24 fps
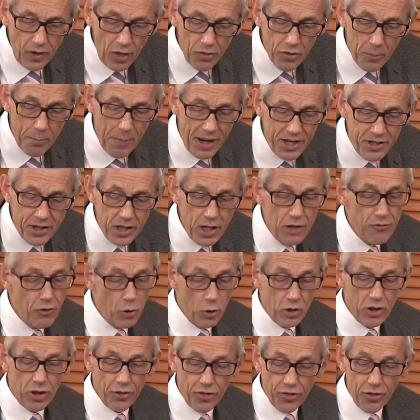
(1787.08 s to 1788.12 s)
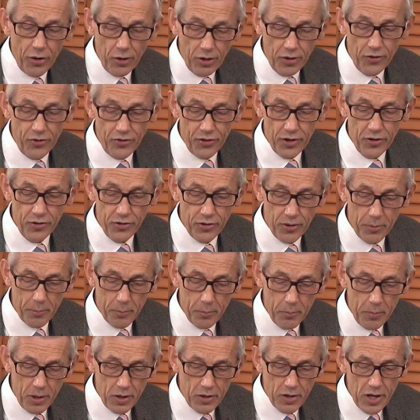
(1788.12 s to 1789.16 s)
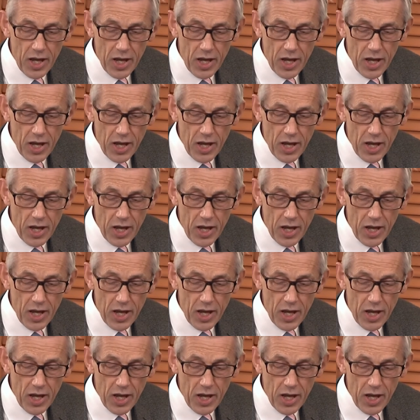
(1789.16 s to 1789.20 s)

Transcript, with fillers: the medieval Catholicism,